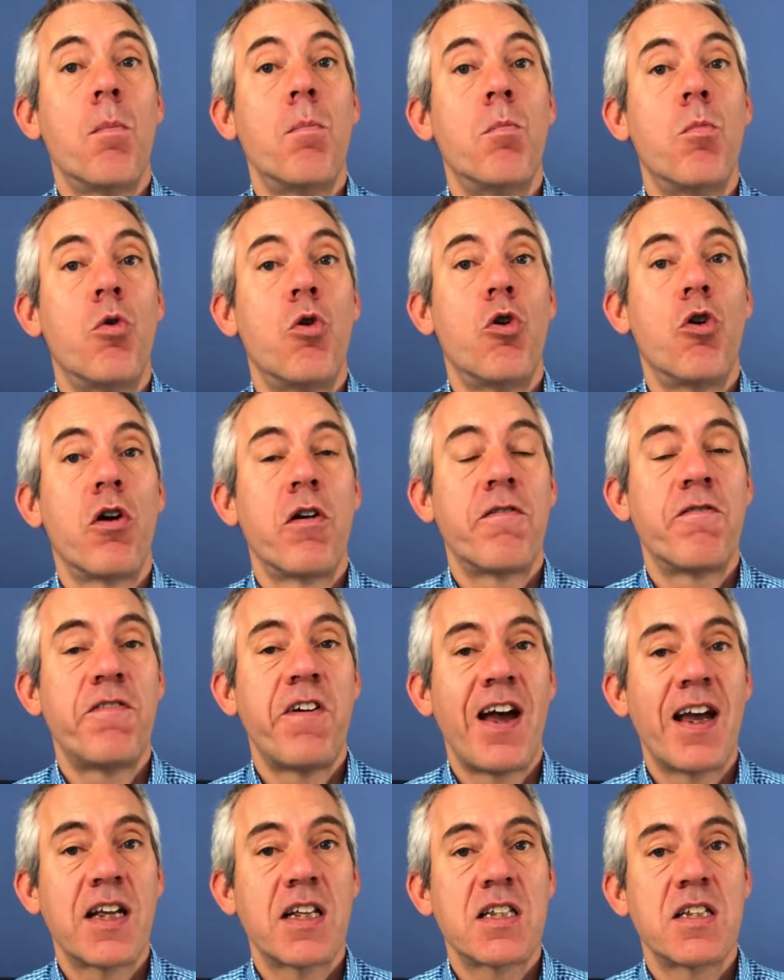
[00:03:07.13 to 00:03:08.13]
more
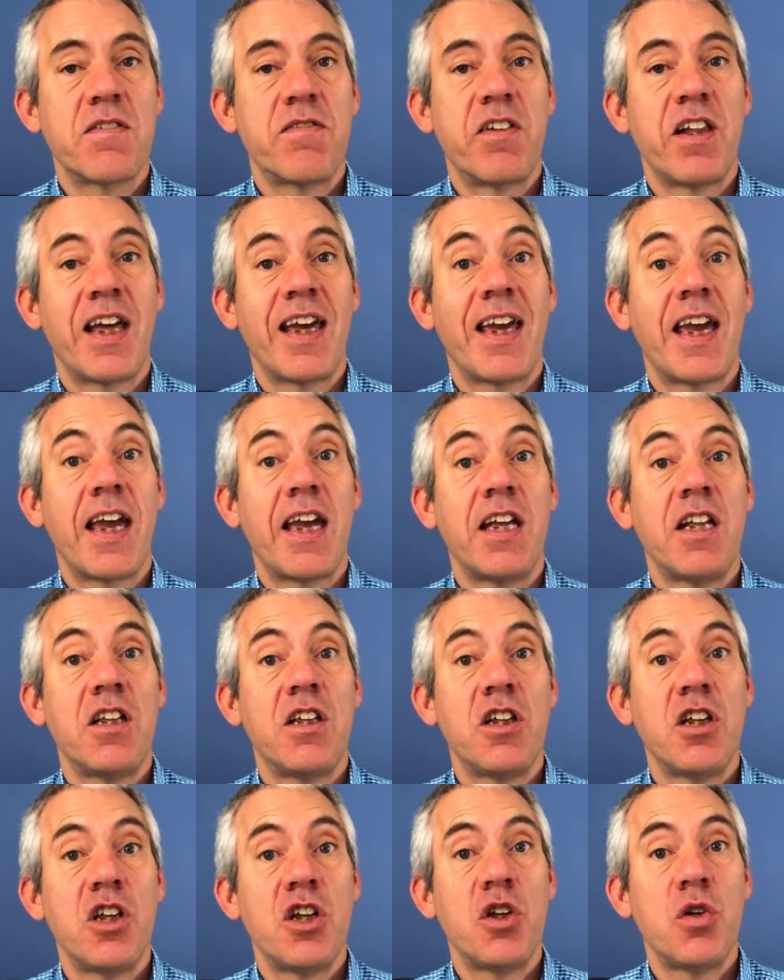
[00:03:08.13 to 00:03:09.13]
effectively,
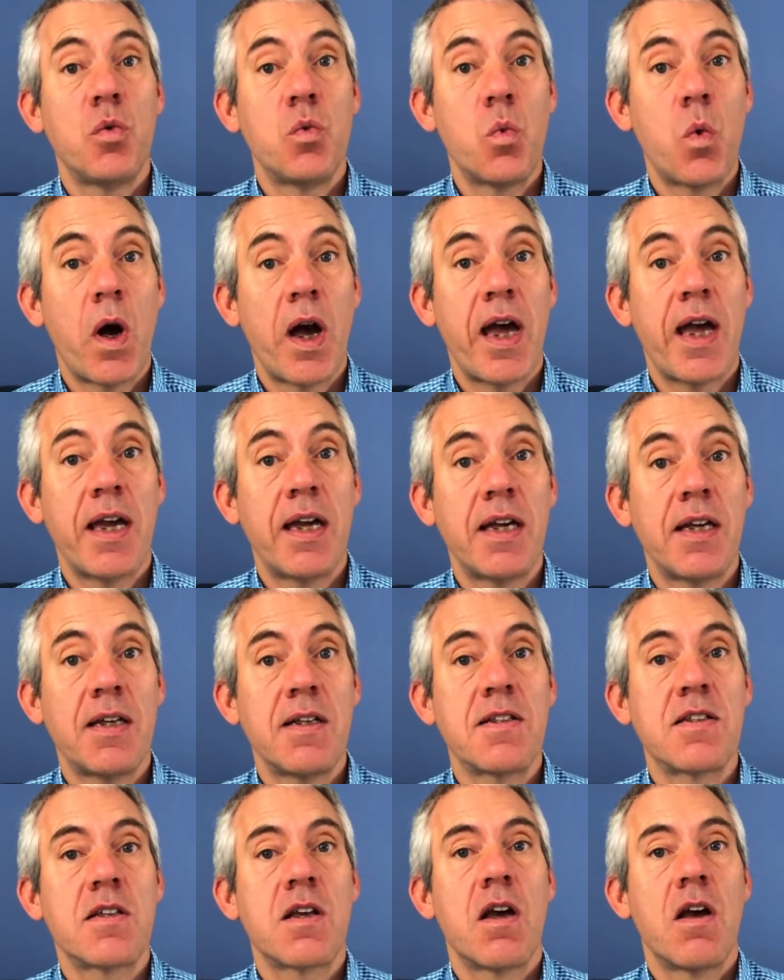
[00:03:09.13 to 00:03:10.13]
in new
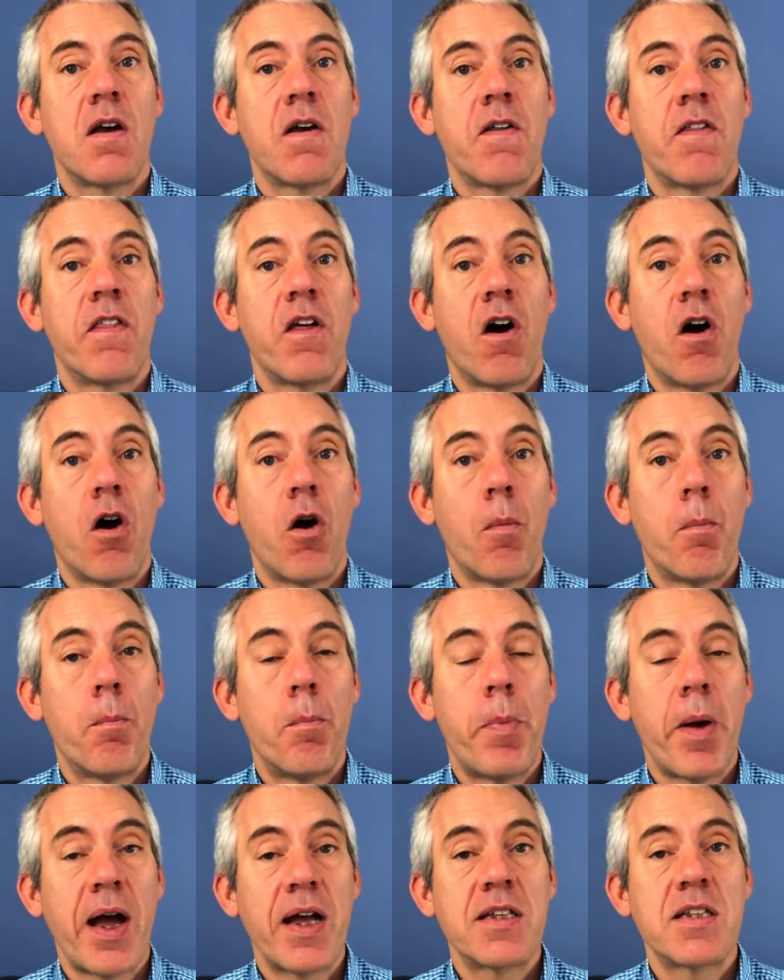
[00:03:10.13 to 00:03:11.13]
ways that are
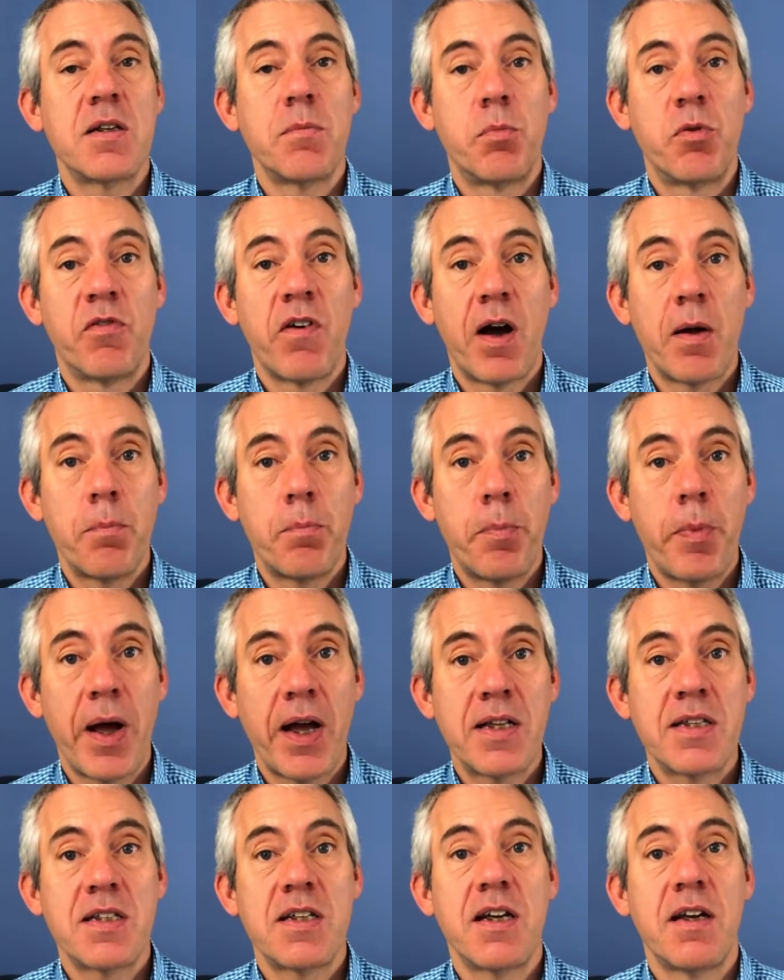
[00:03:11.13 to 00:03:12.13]
better, provide
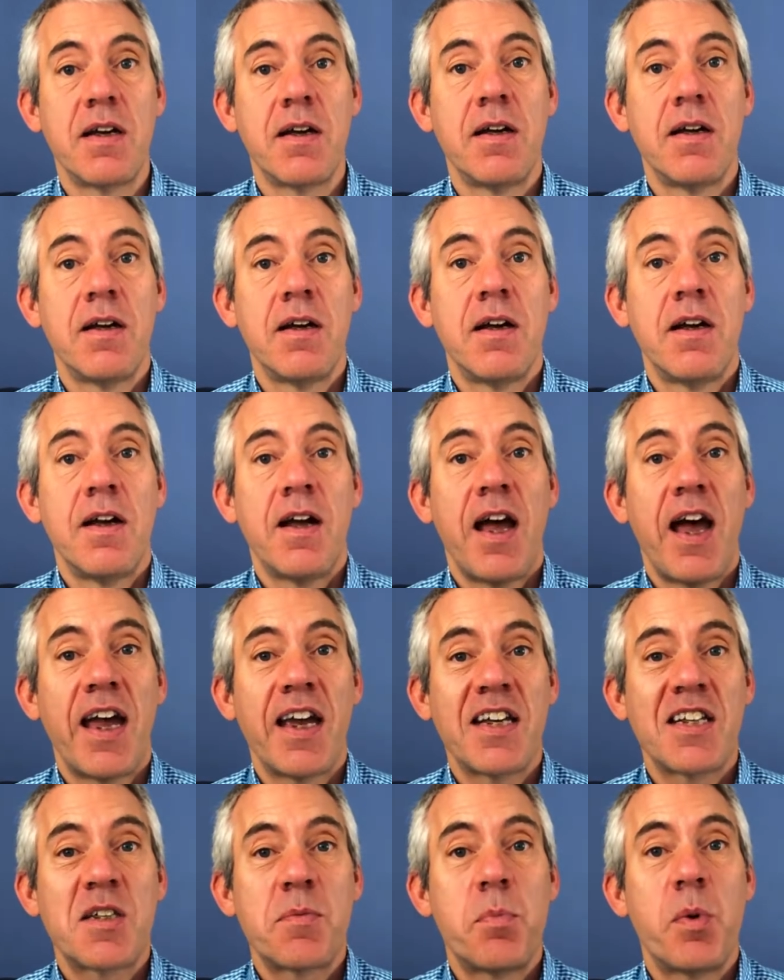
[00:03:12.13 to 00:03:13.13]
better
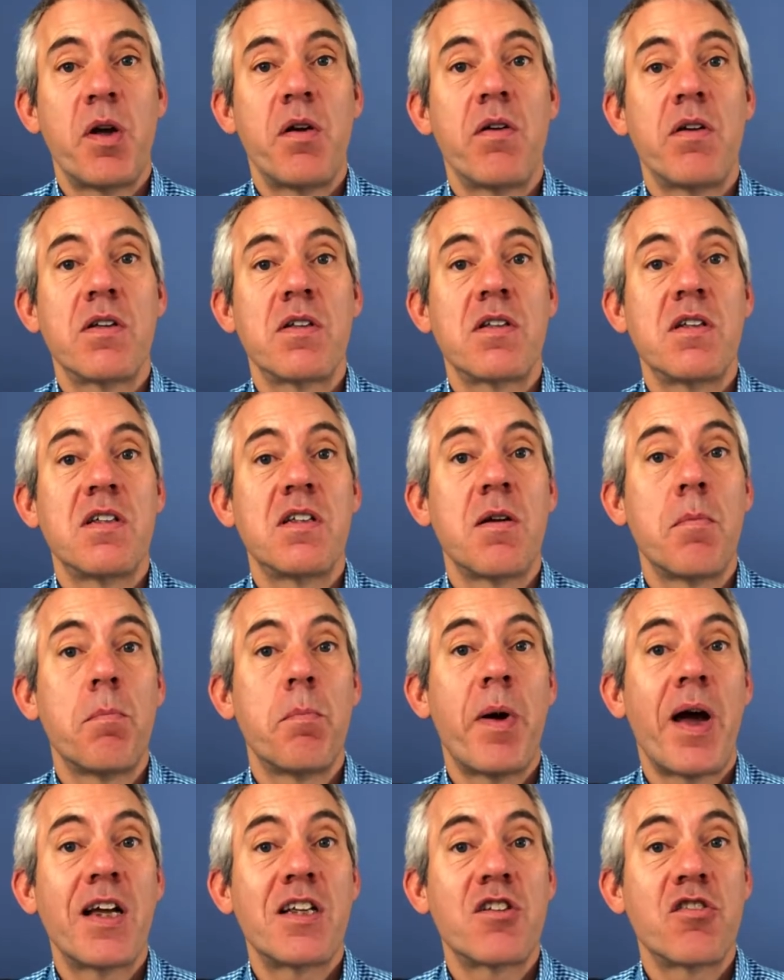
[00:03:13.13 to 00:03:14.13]
experiences and
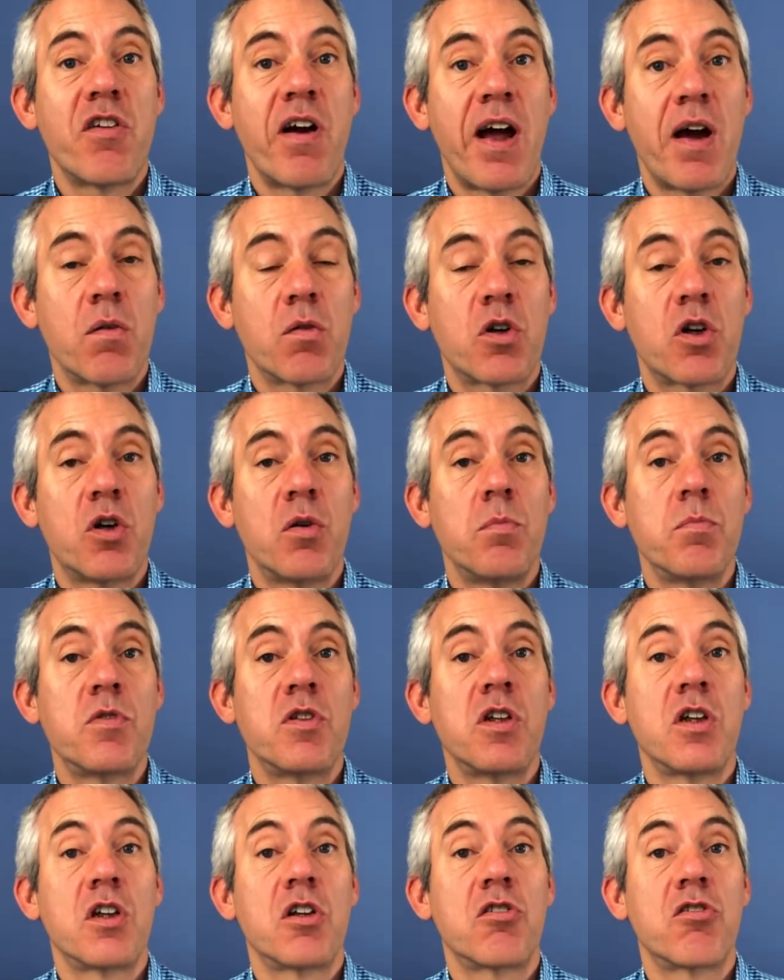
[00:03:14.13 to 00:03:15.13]
better outcomes
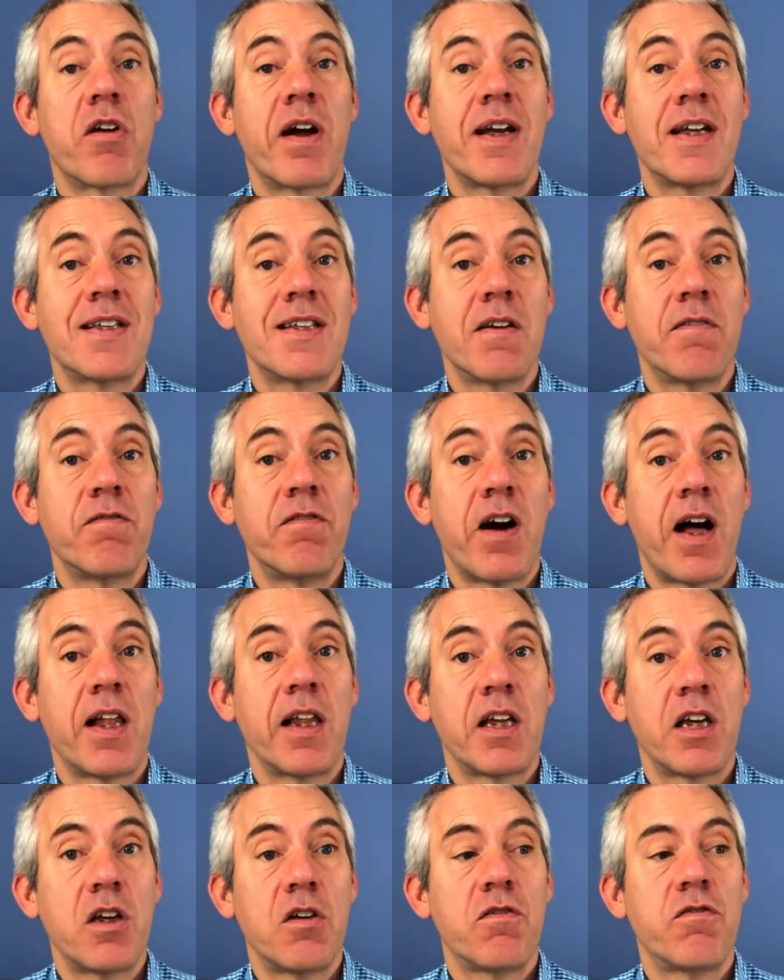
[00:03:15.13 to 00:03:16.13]
and greater
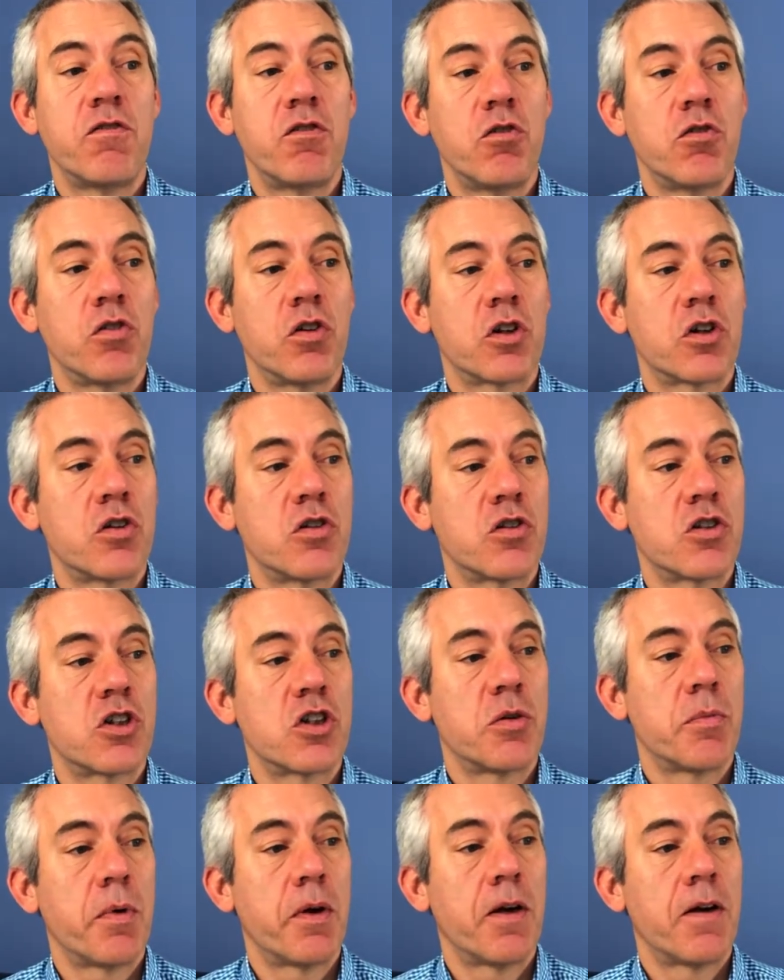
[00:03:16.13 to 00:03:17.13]
value for the
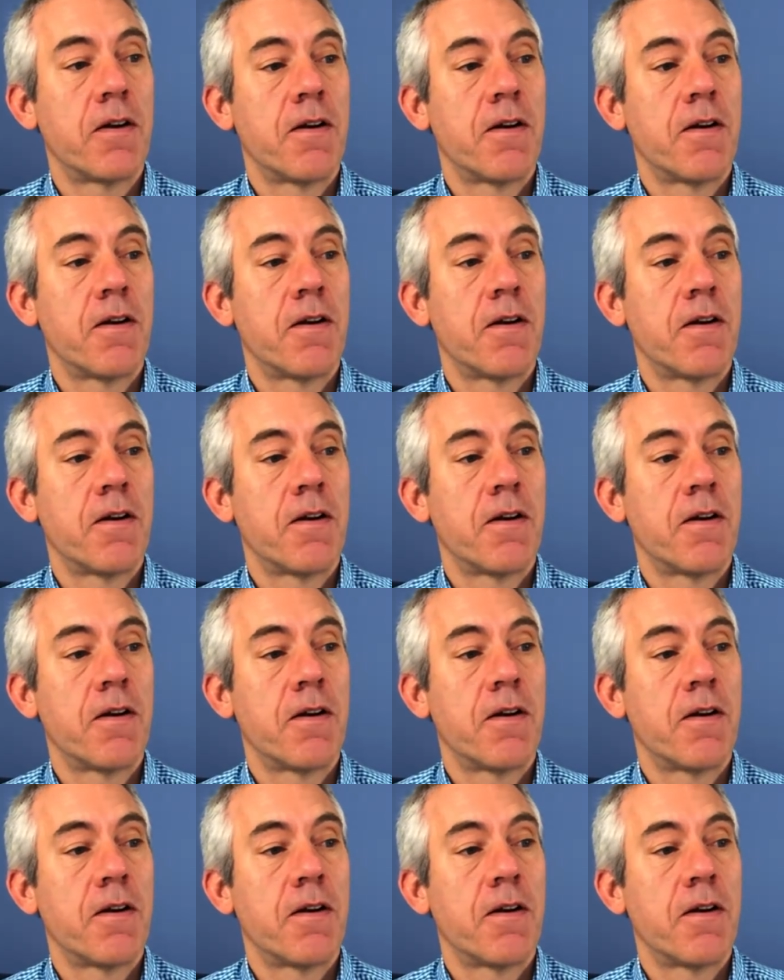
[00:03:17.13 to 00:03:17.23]
customer,